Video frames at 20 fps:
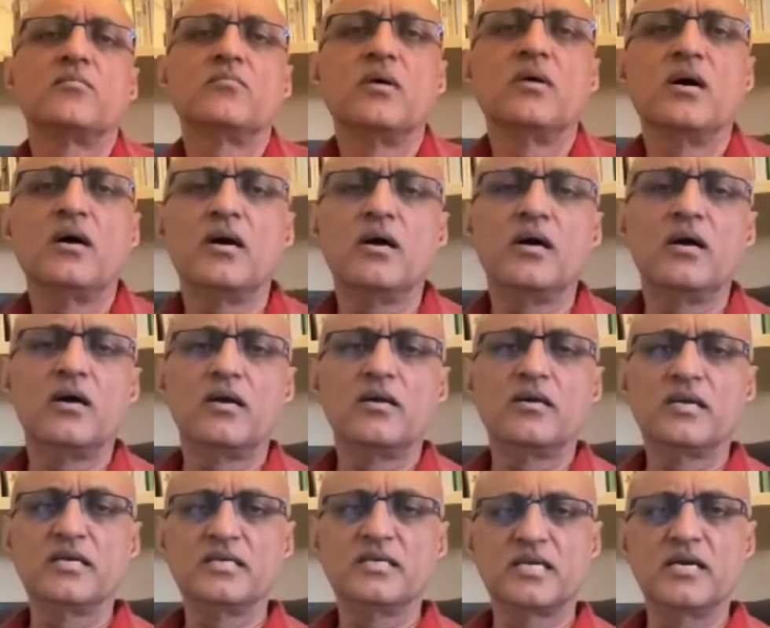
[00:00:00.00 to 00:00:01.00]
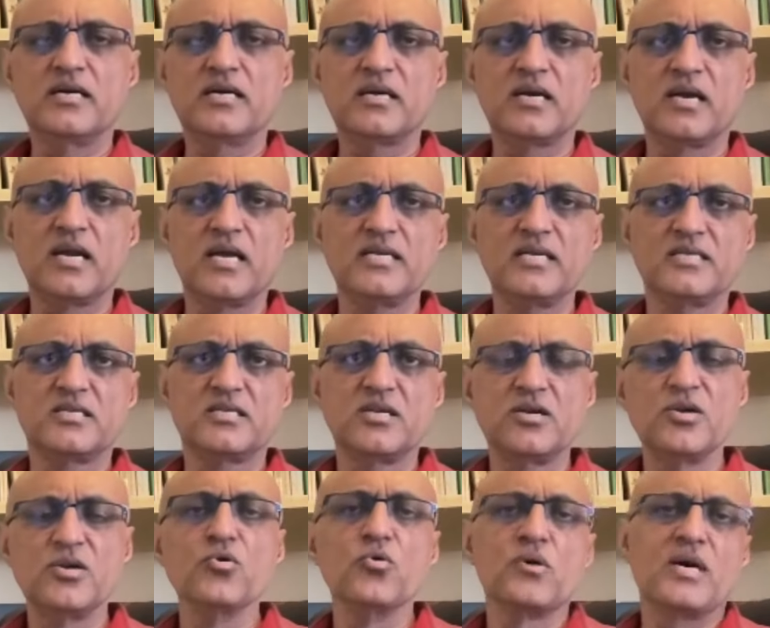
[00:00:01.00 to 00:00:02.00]

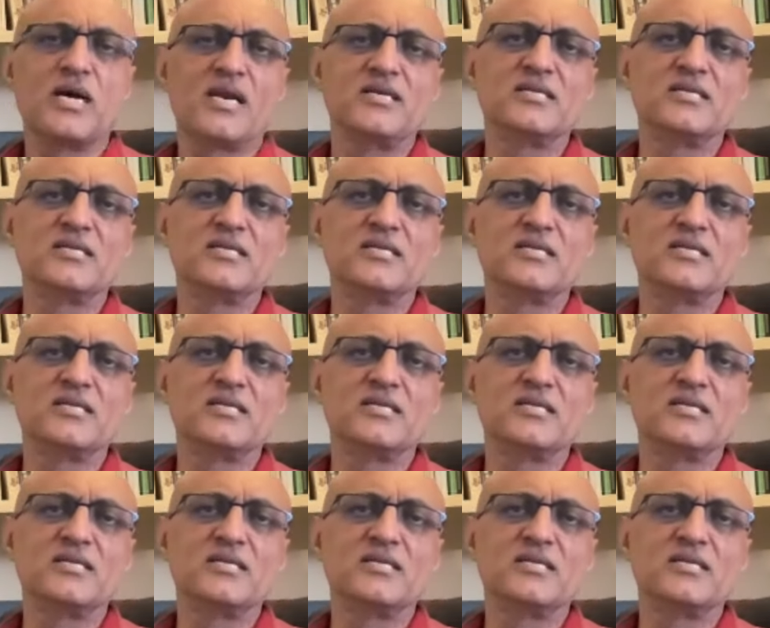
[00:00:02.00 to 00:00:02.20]
decentralized new